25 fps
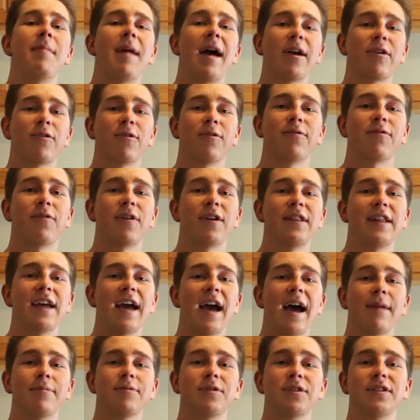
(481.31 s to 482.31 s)
macro-friendly
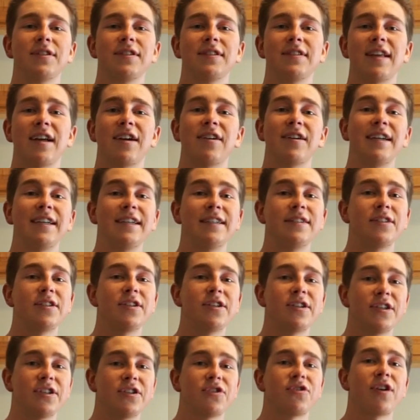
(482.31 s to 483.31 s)
options that are
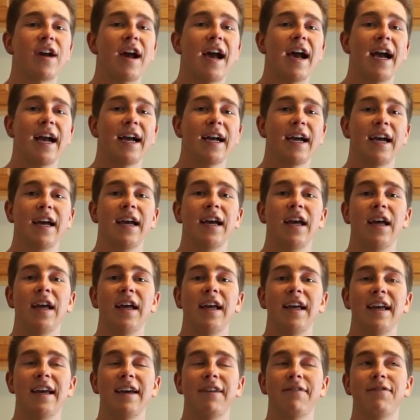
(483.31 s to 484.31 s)
easier to track
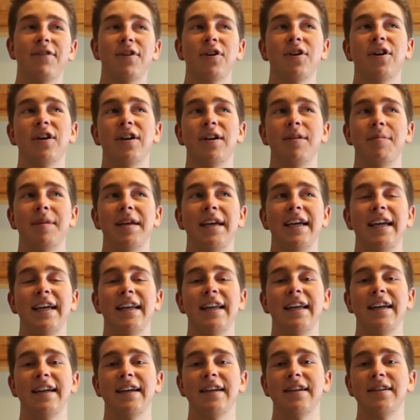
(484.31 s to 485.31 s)
if you're going to be
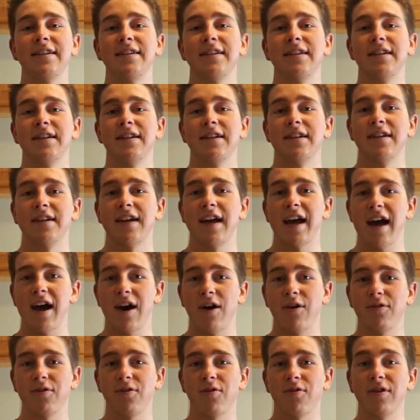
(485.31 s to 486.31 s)
eating
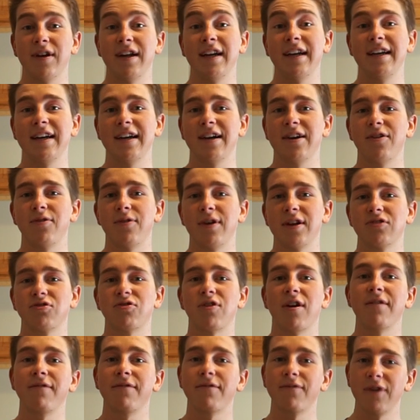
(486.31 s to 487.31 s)
out or eating at a
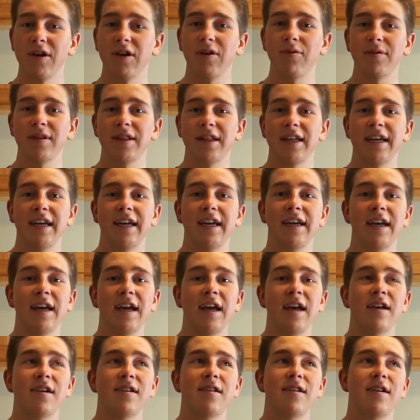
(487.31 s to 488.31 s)
restaurant frequently.
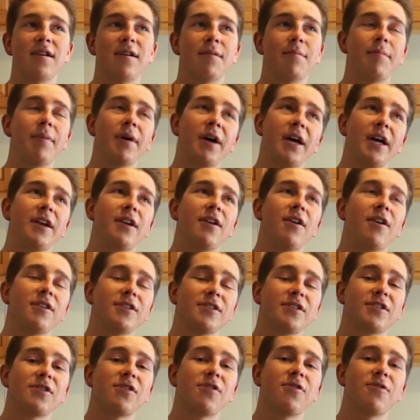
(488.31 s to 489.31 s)
But
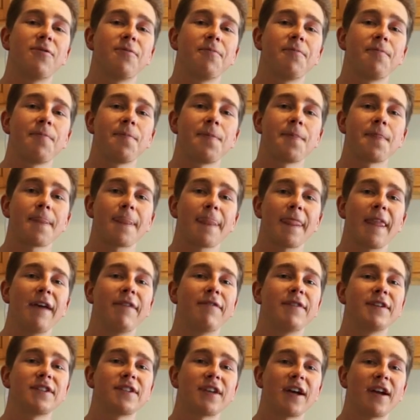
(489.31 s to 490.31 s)
also,
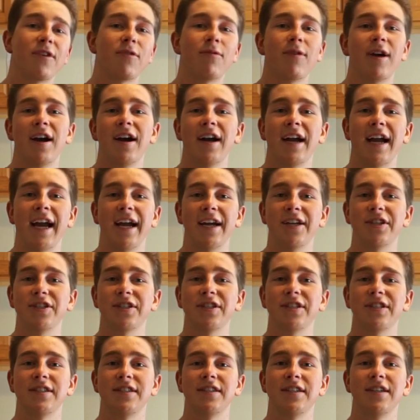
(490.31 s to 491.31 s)
if it's on a rare
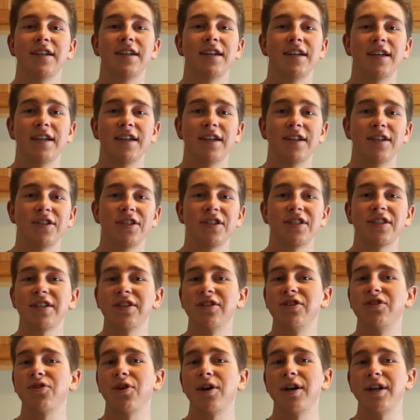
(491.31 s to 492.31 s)
occasion, just
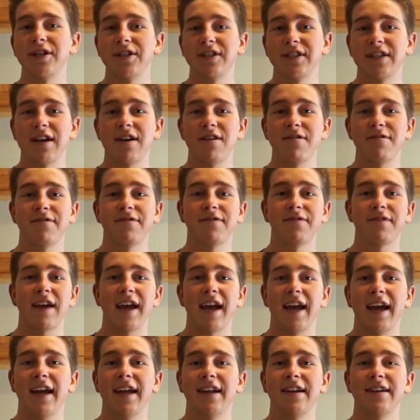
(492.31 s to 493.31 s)
enjoy yourself,
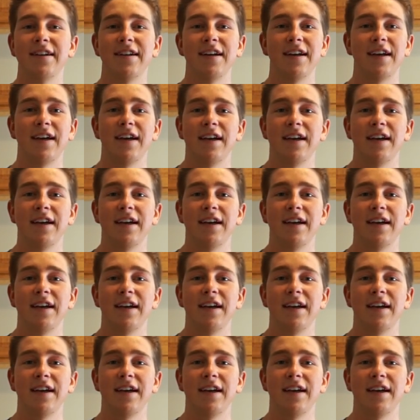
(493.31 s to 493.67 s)
and